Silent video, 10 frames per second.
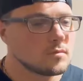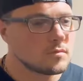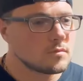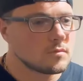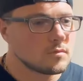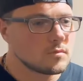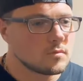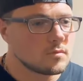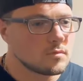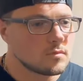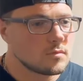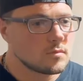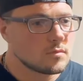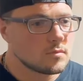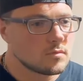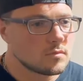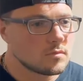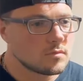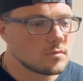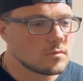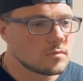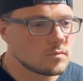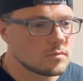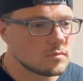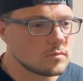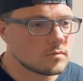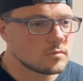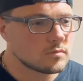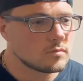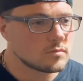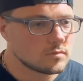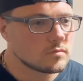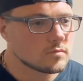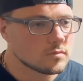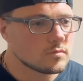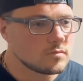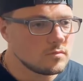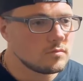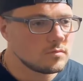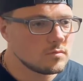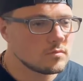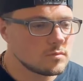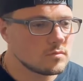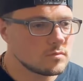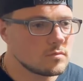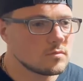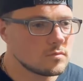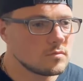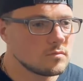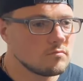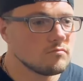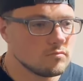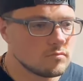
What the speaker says: This person isn't speaking.